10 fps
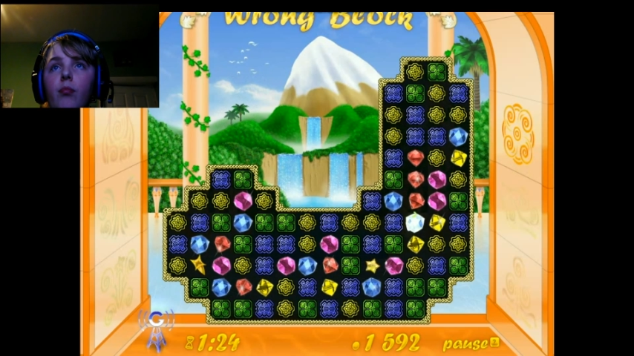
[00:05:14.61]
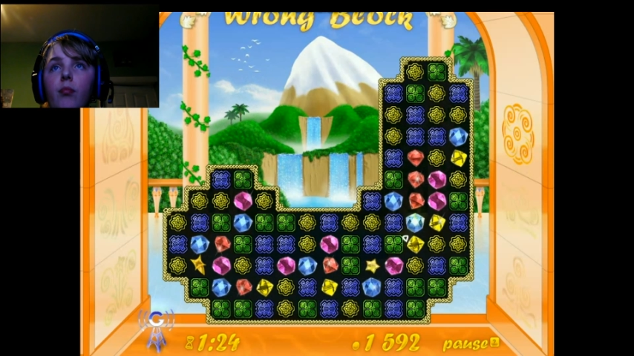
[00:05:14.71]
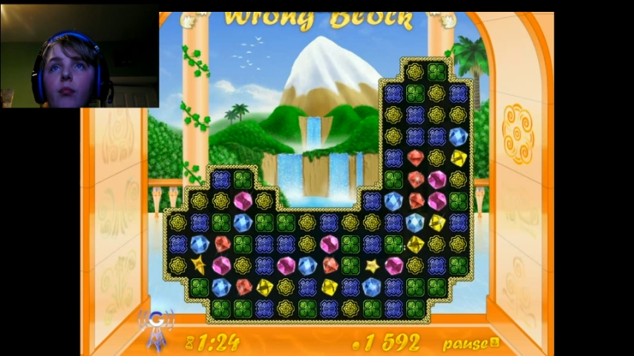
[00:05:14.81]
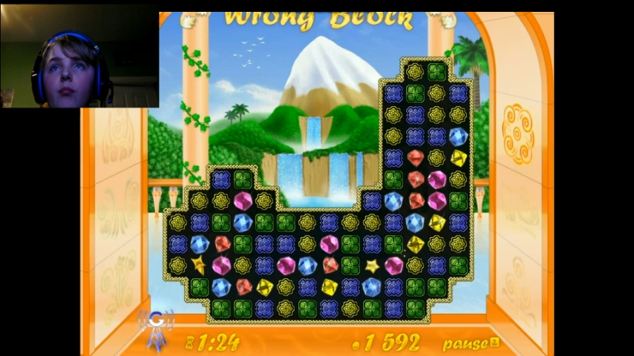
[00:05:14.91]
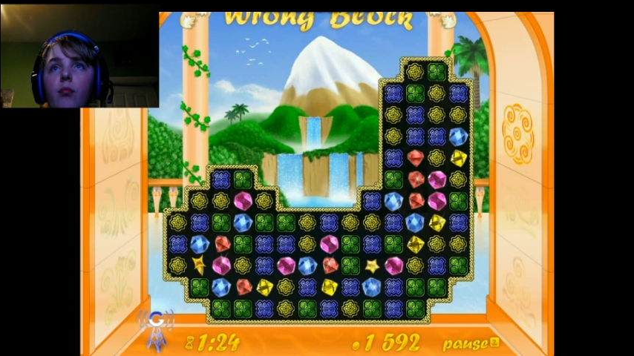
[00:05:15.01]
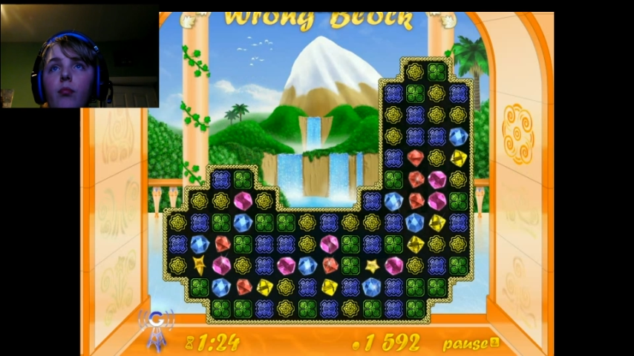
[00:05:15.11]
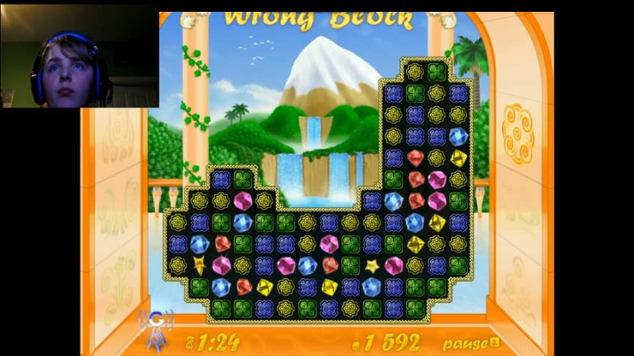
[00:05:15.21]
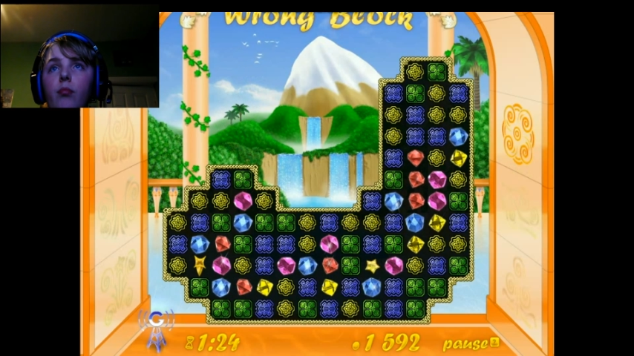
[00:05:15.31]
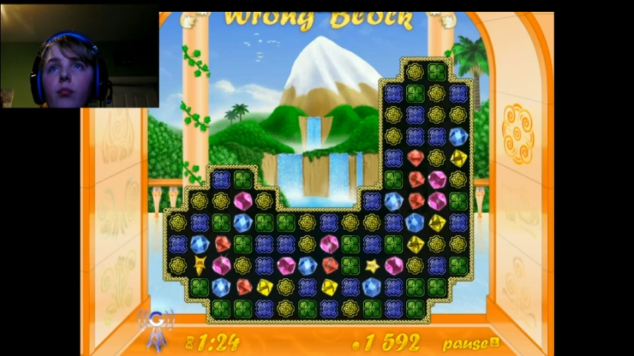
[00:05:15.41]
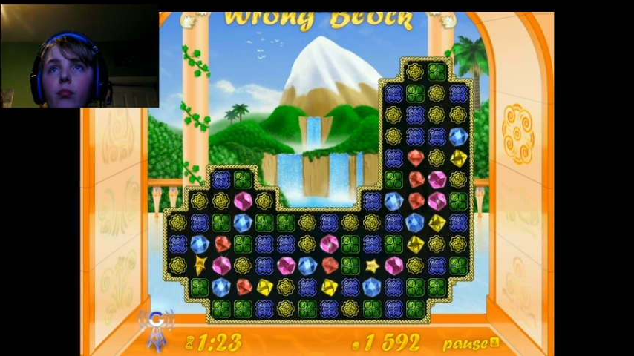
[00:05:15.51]

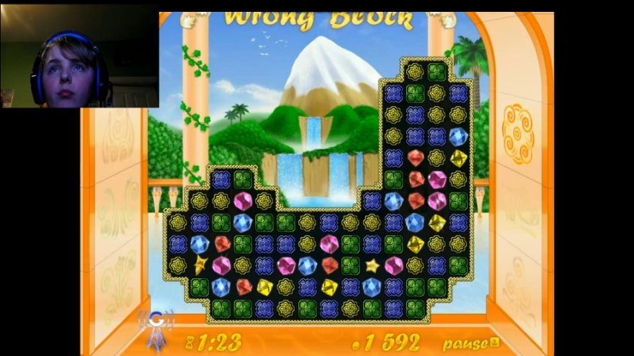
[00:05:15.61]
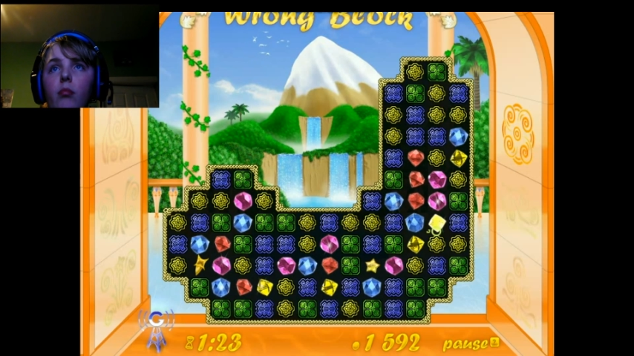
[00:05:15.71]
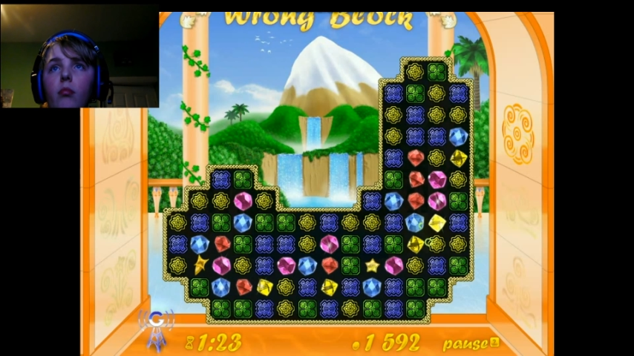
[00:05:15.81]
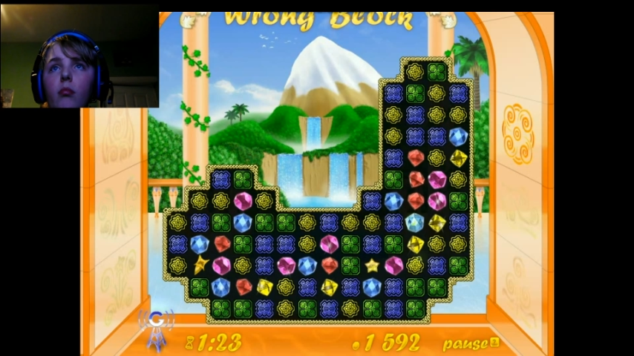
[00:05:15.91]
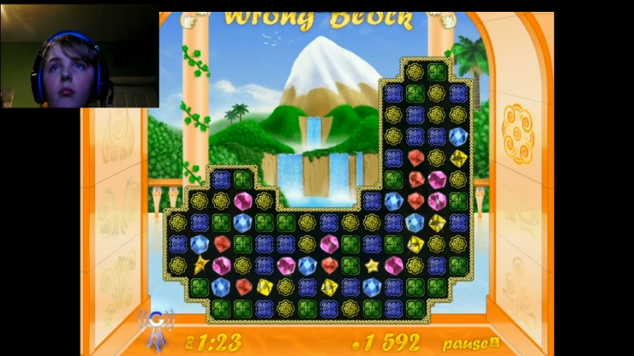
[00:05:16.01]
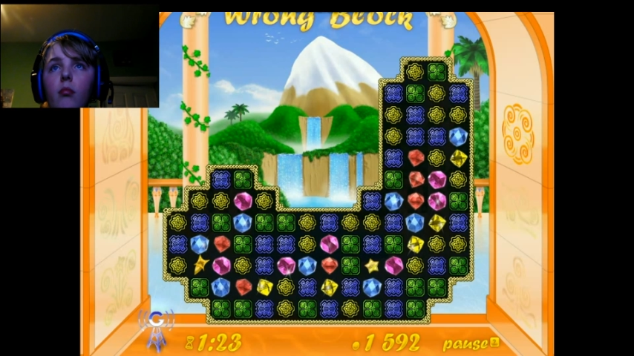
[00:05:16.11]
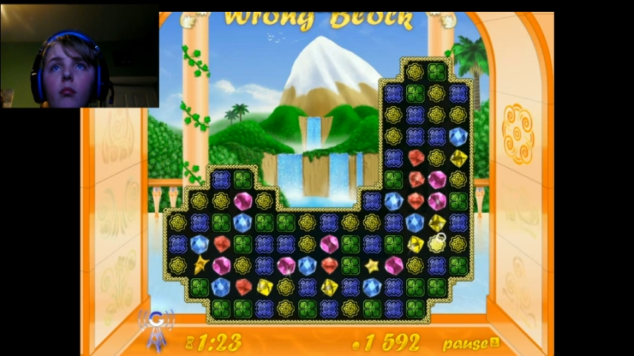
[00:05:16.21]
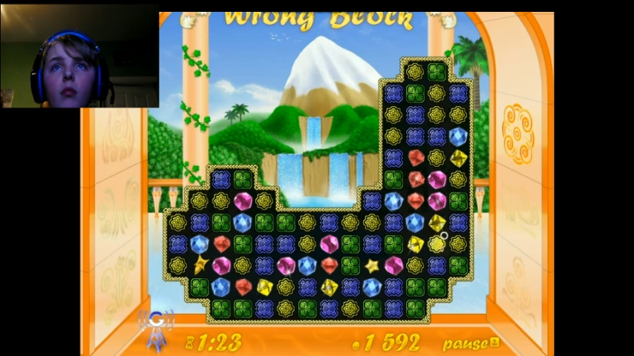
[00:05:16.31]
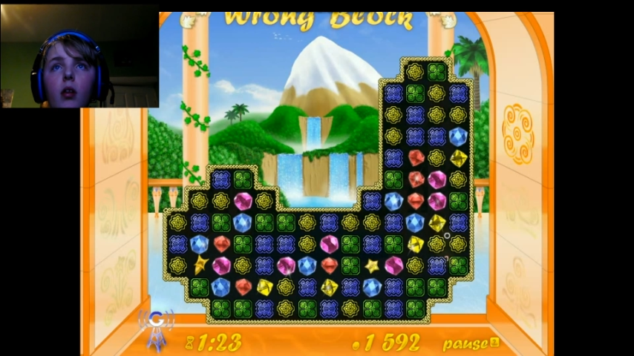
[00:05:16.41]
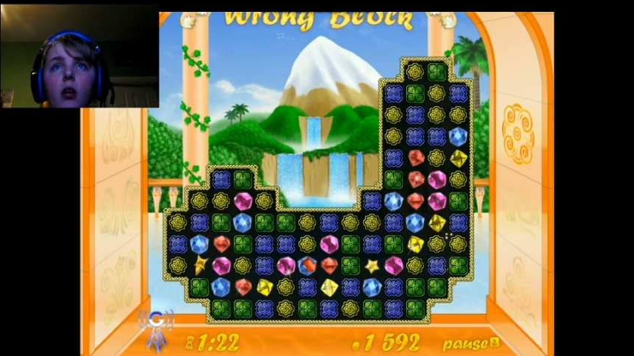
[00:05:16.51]

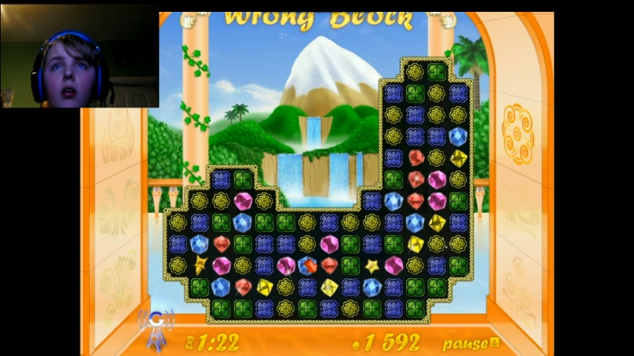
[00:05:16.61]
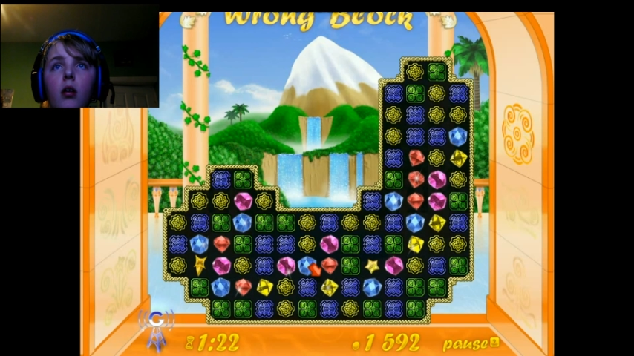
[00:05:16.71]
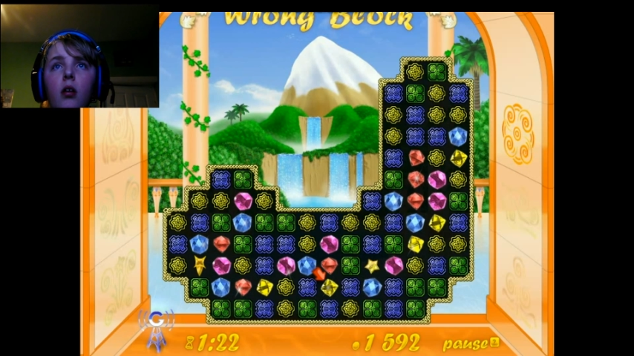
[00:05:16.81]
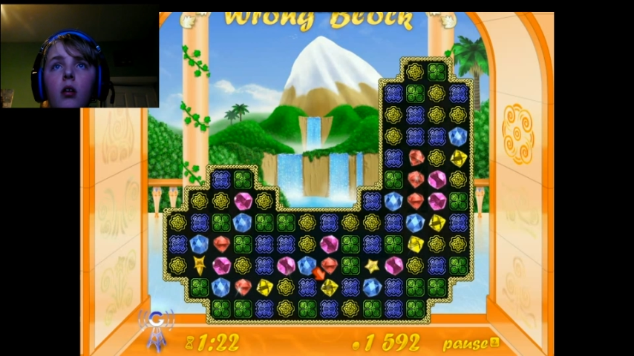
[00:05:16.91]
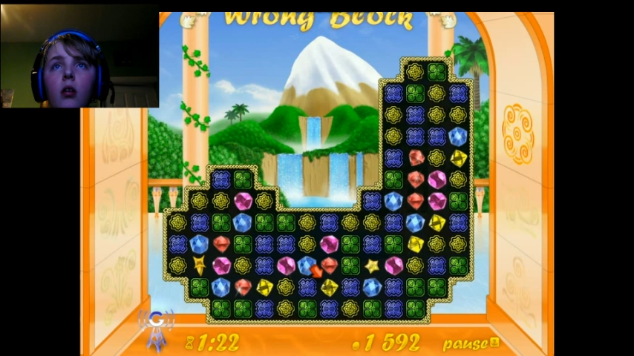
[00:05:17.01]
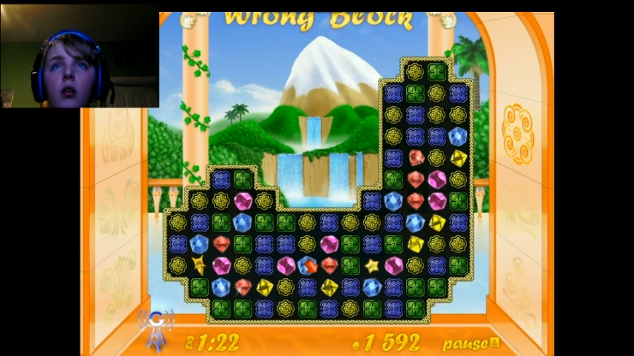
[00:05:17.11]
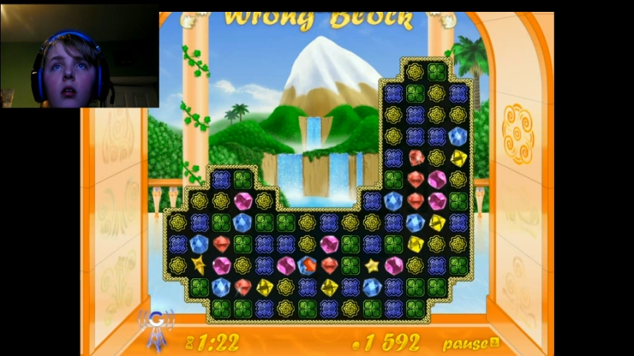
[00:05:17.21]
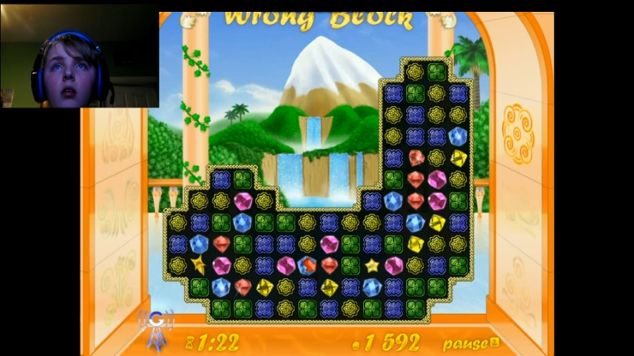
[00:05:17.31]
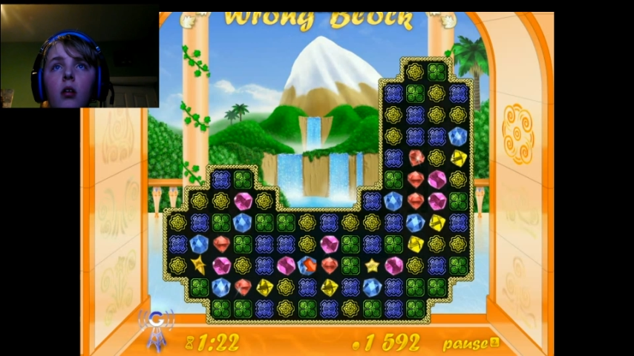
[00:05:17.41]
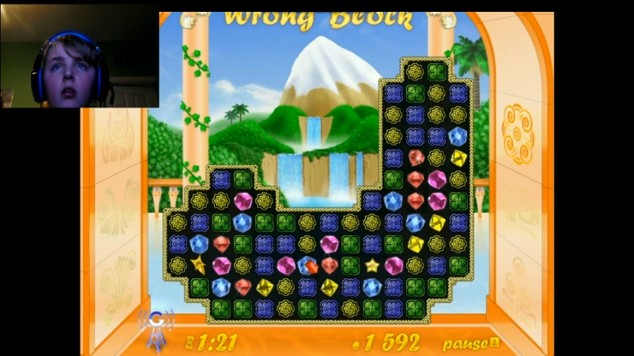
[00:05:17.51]

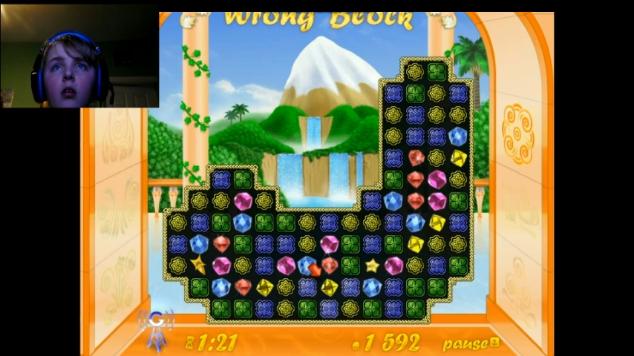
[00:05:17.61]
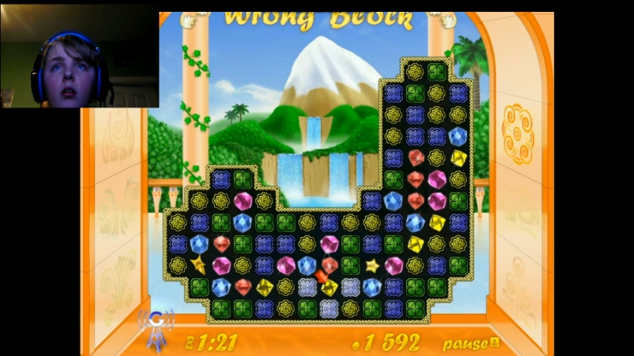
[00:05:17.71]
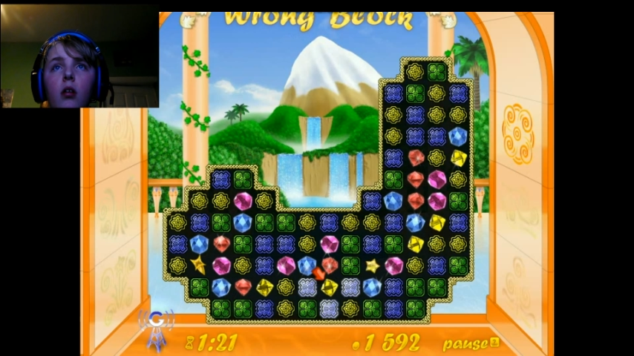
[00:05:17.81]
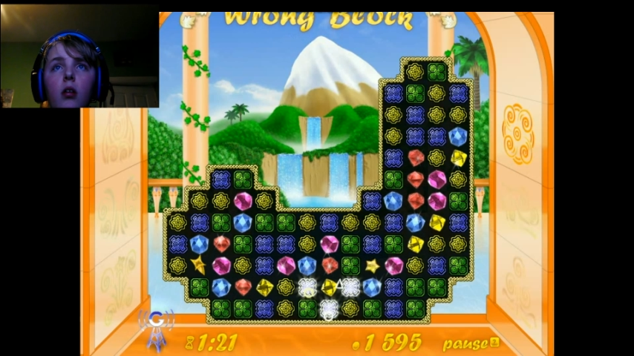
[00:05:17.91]
Nobody speaks.